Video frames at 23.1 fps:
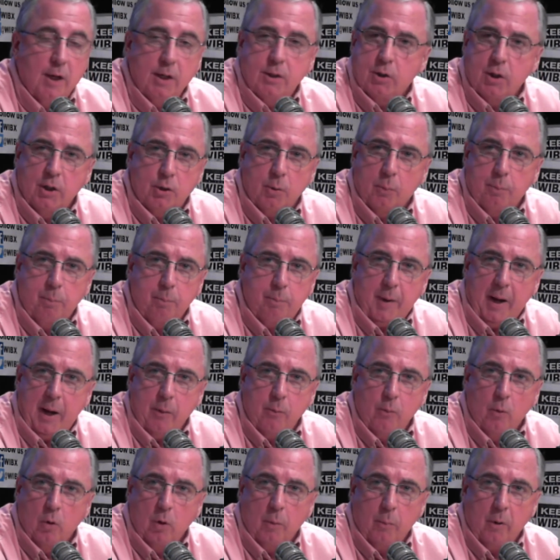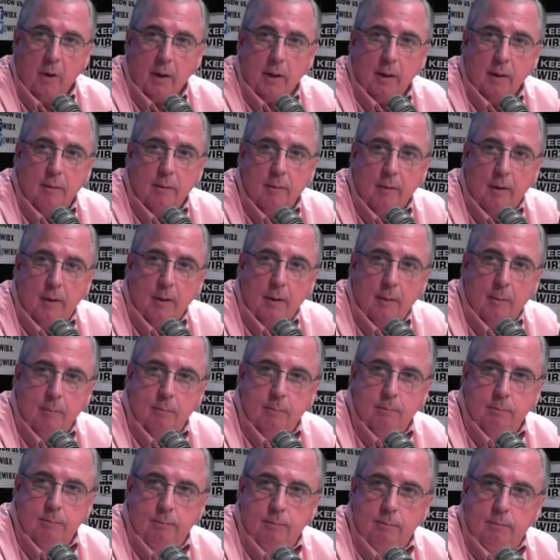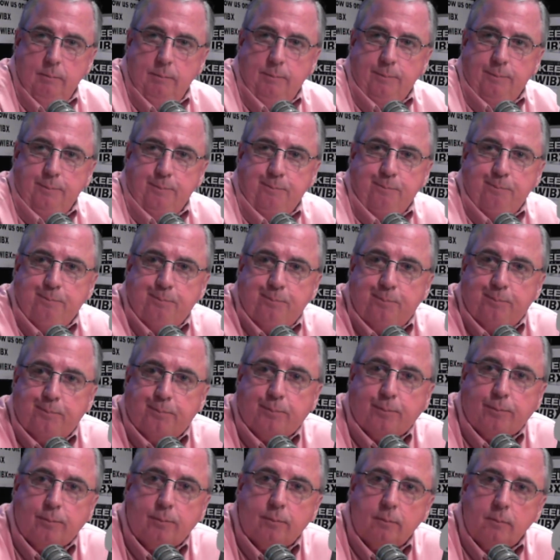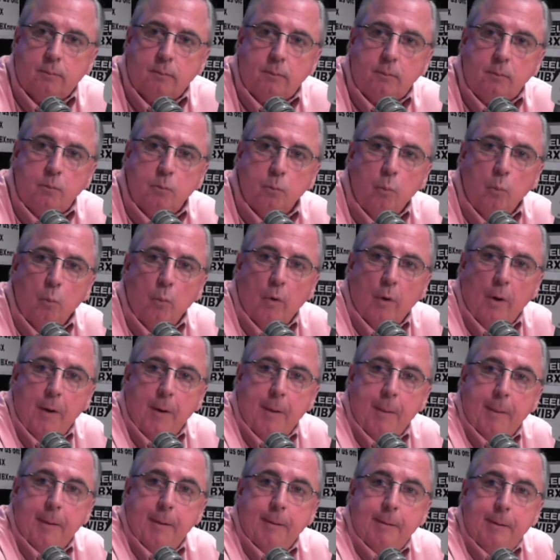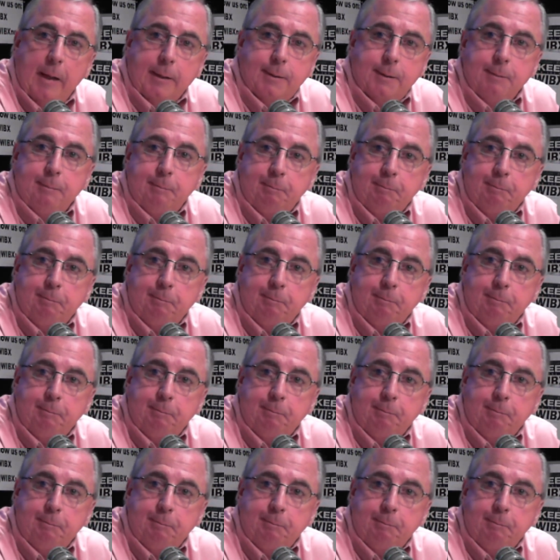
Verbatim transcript: That's, that's, a, that's a bad, bad rule to uh, break. Finally, uh, uh, quickly, tomorrow's the primary day. Yes,